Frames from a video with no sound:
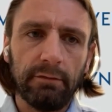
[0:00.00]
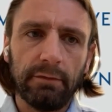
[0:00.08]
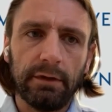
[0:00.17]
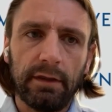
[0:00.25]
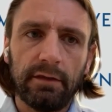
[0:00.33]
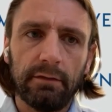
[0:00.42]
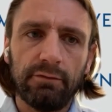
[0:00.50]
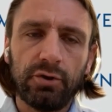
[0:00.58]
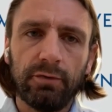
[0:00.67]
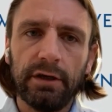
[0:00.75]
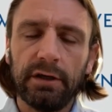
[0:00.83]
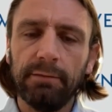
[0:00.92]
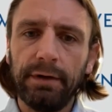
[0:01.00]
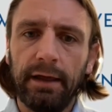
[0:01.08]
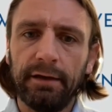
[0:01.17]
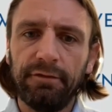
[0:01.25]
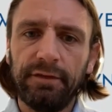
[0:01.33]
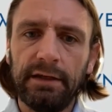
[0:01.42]
it's a Sharia
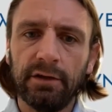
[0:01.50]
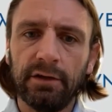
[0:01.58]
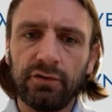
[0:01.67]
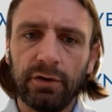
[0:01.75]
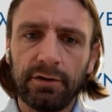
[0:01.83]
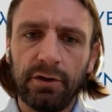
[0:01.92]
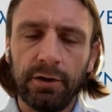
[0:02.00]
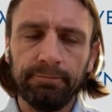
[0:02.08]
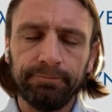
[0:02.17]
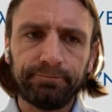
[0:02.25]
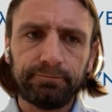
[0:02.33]
compliant feeder structure.